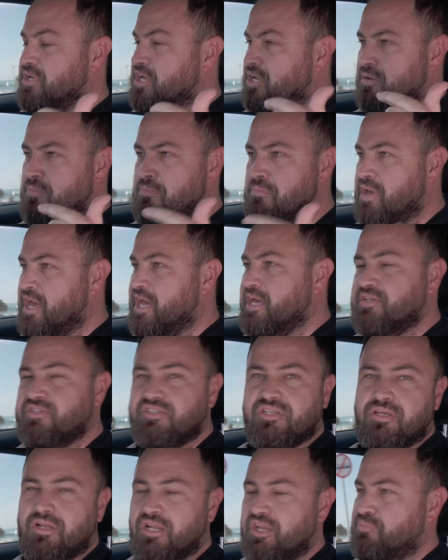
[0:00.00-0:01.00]
an
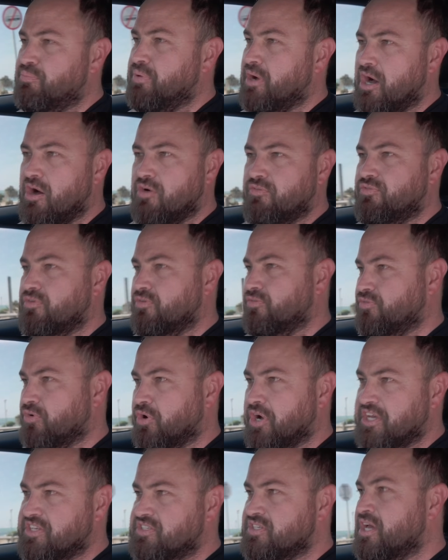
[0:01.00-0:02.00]
amazingly powerful
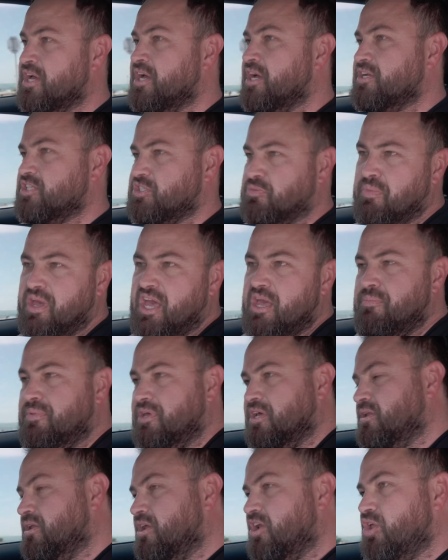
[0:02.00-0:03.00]
voice. It's
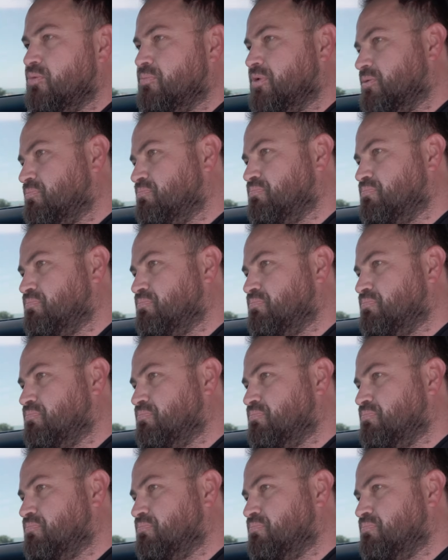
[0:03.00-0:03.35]
maybe a little bit